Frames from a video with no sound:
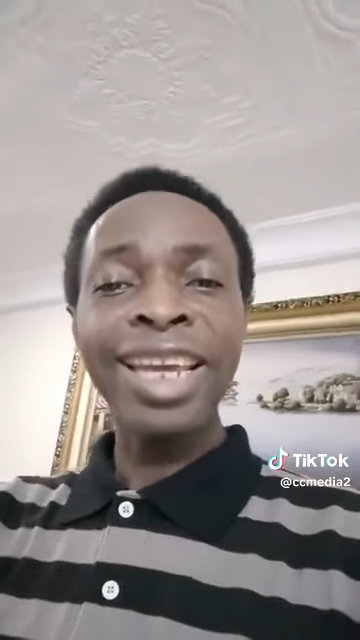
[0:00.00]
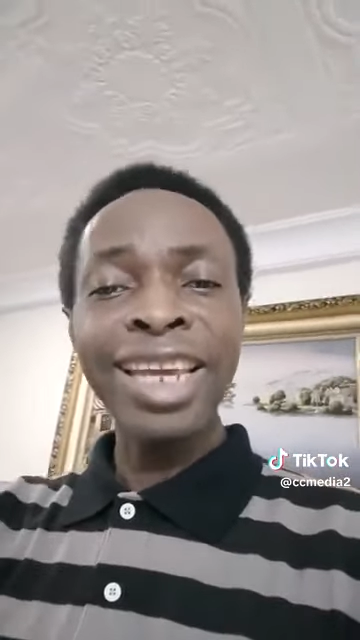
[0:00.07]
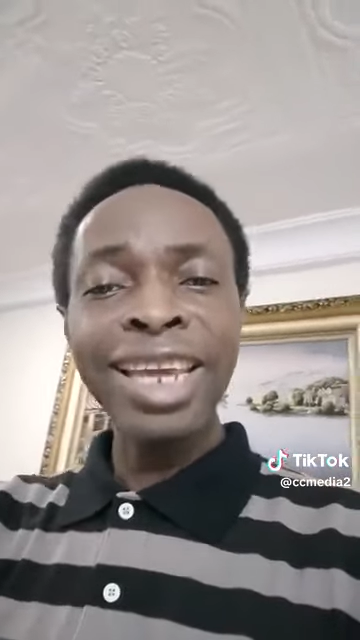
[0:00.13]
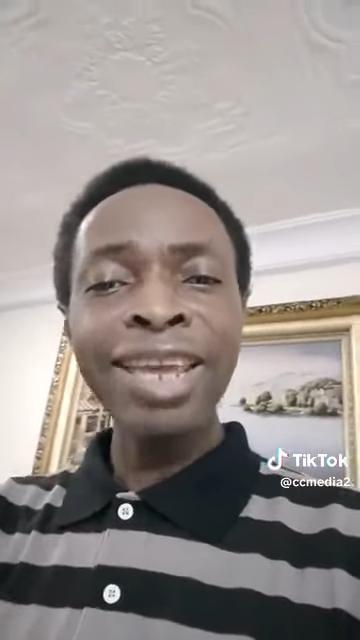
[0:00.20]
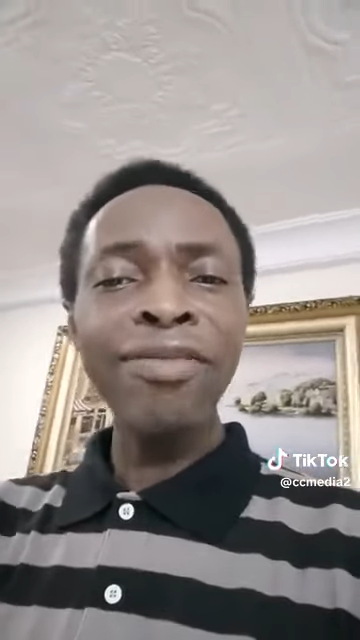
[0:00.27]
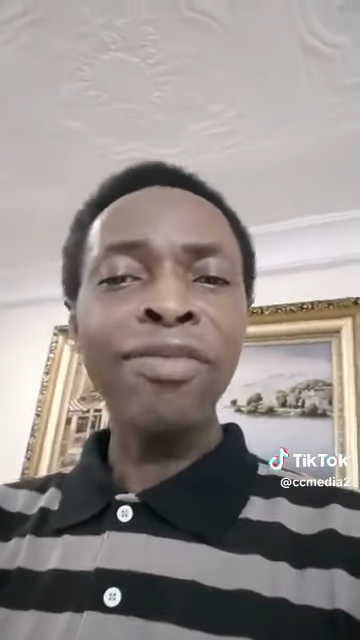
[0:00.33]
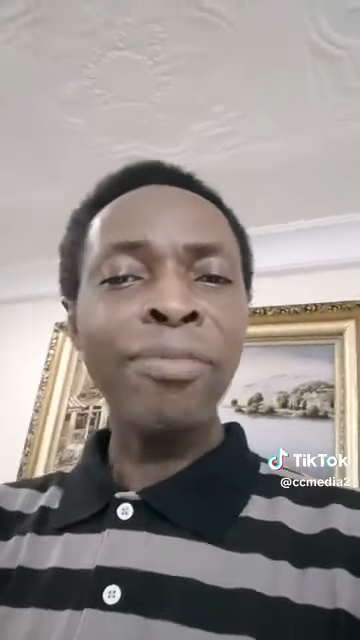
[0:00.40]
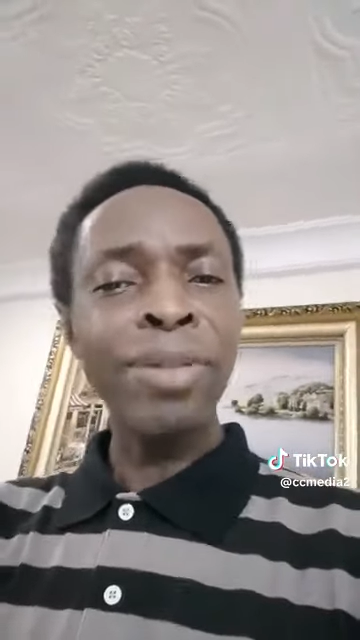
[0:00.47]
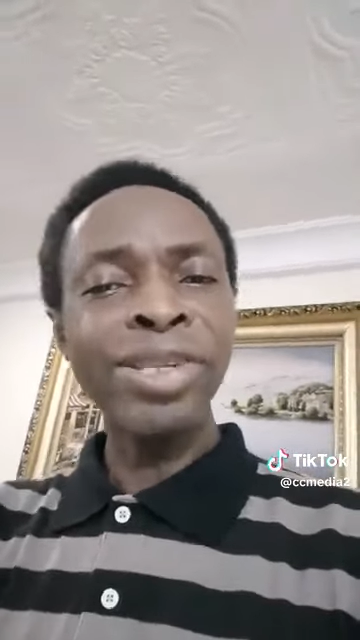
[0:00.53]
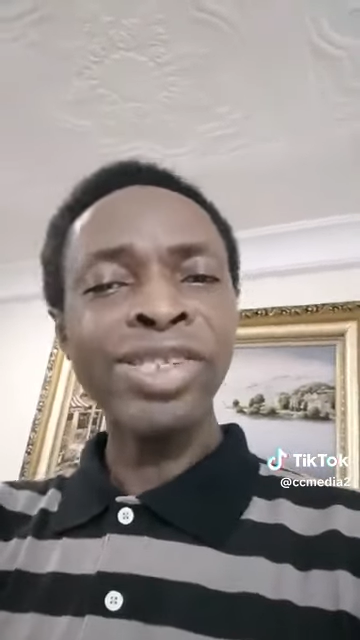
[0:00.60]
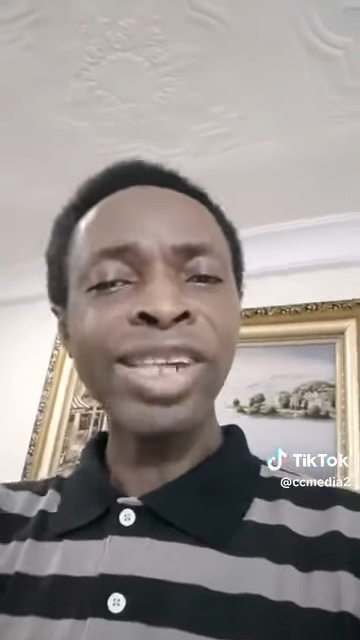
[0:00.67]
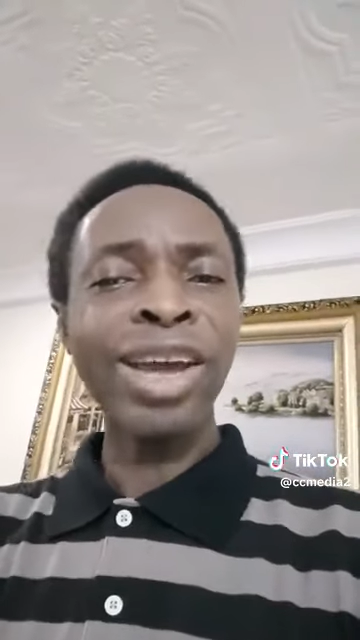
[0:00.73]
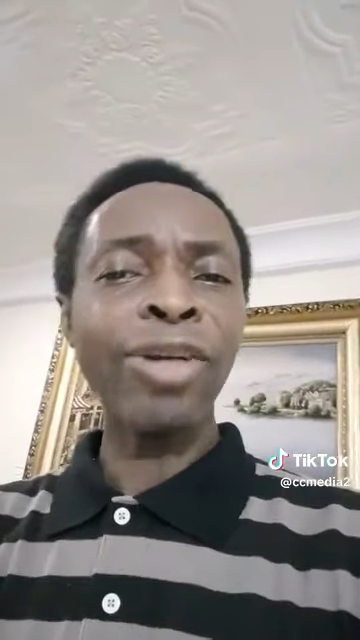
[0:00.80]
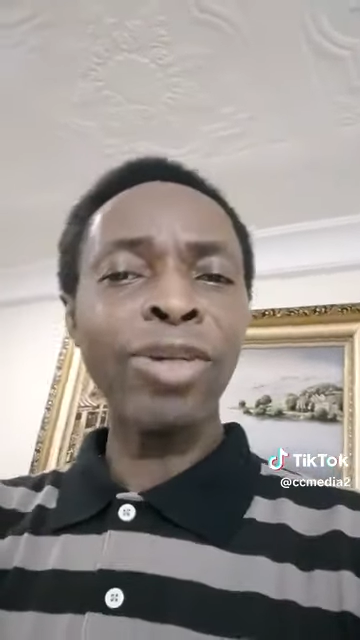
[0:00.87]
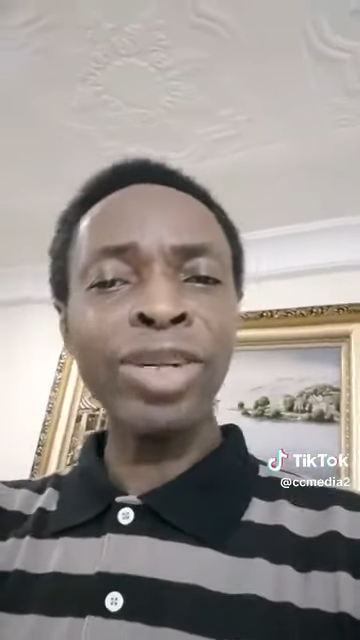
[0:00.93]
give him a
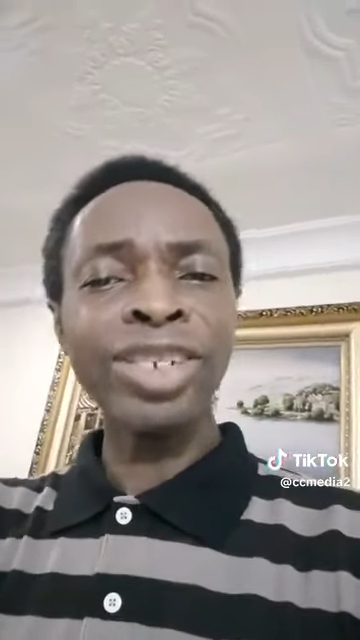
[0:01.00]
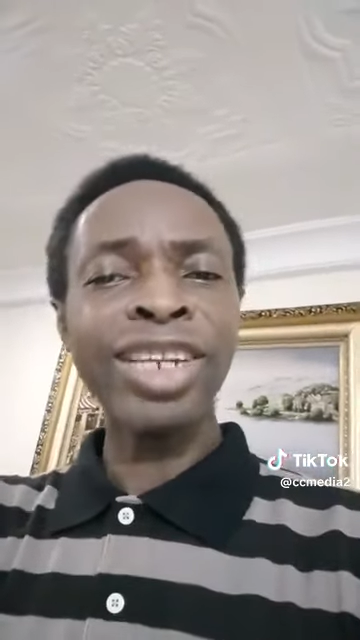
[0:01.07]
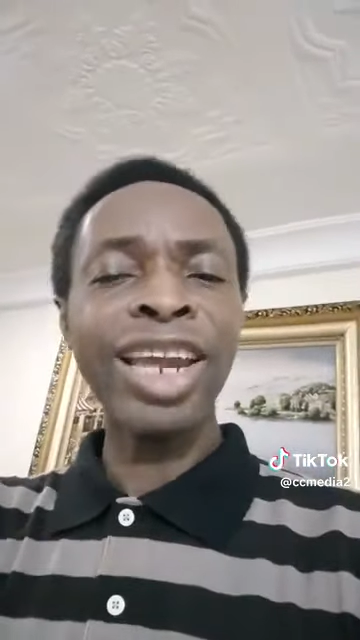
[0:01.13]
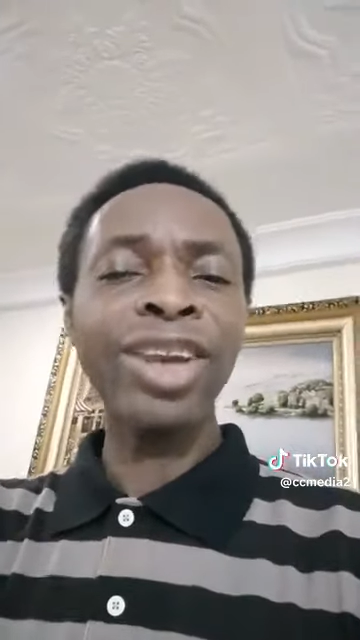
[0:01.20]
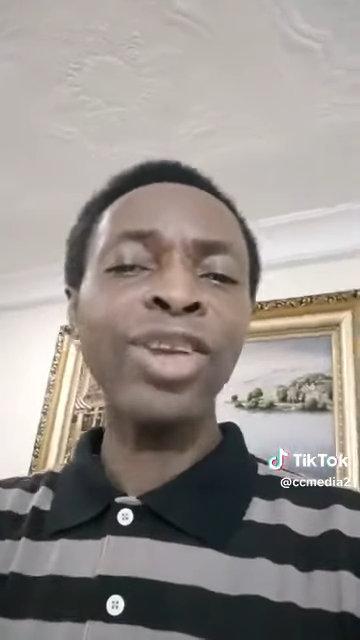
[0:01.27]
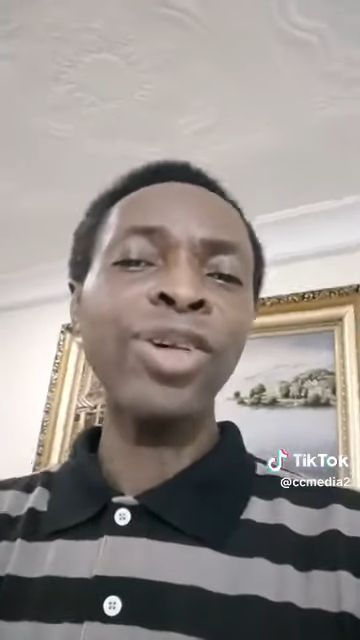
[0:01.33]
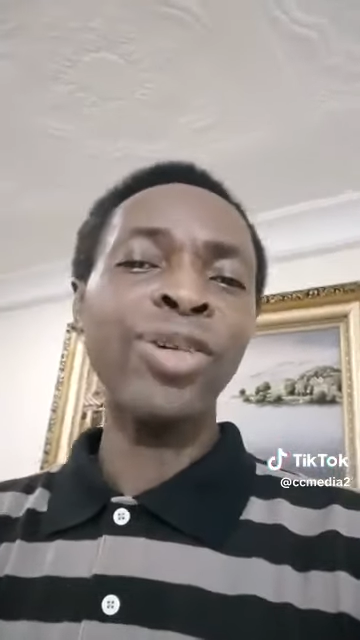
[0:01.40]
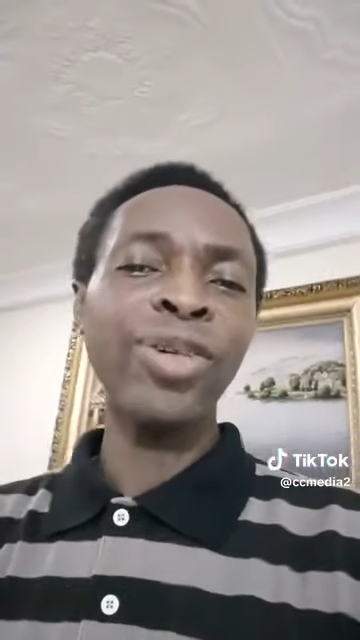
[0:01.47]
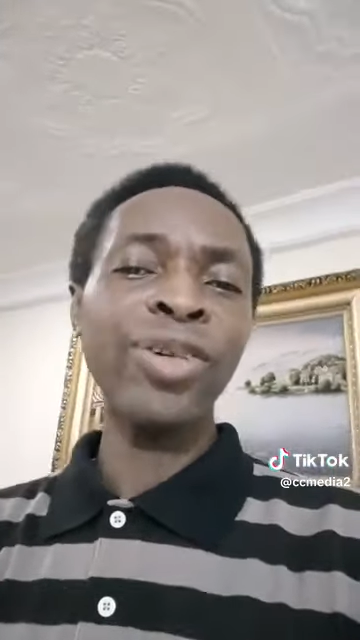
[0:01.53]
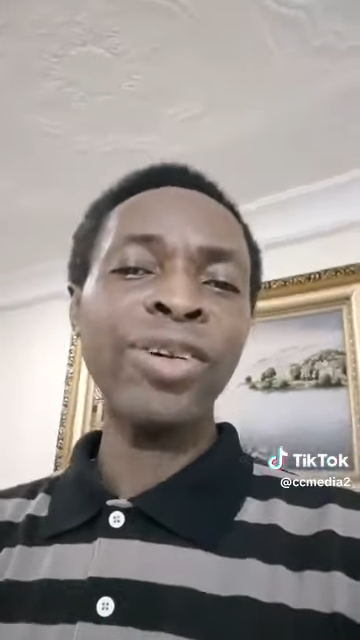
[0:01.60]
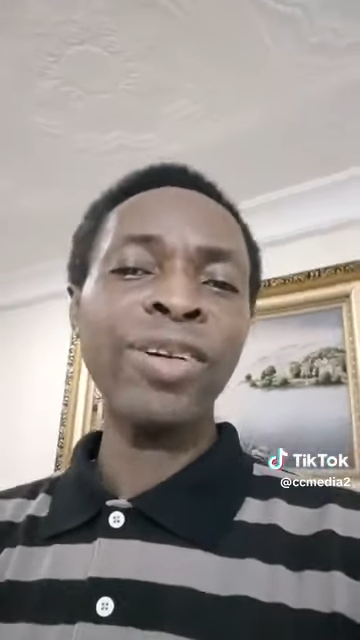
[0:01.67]
second tenure.